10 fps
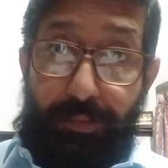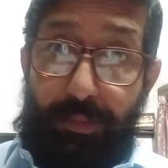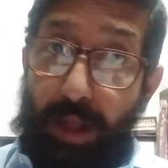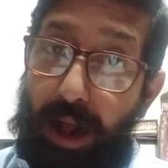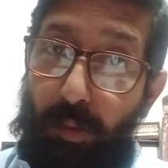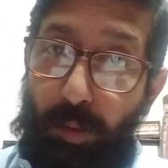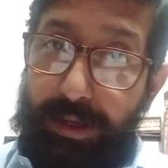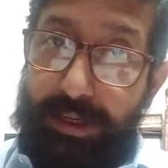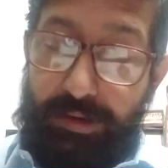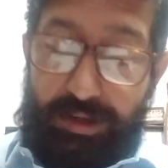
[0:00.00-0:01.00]
Now, one
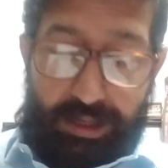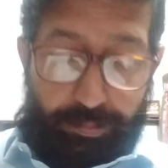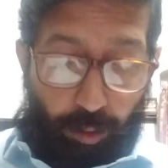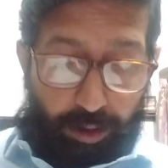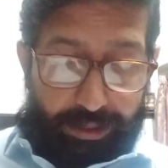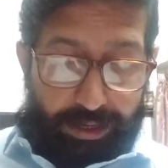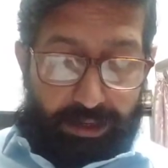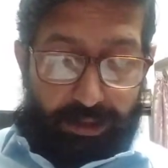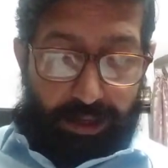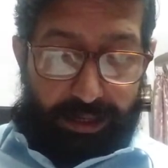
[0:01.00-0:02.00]
interesting point,
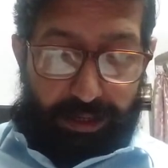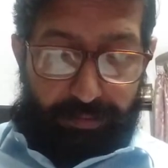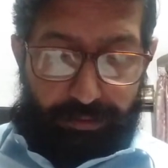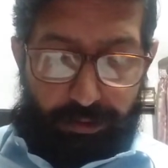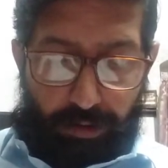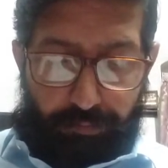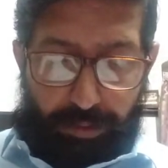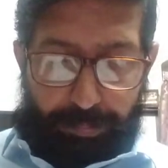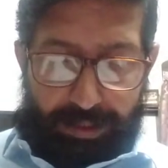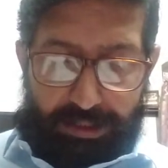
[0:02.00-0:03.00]
in the event of the
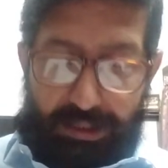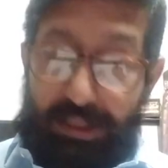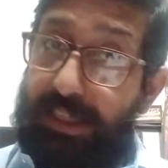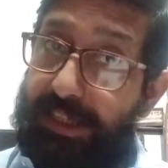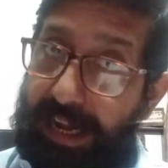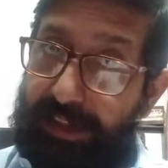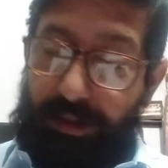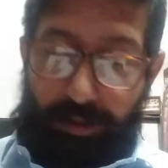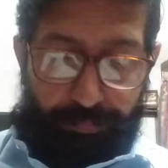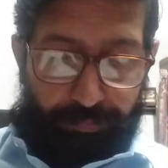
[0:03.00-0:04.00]
President's death,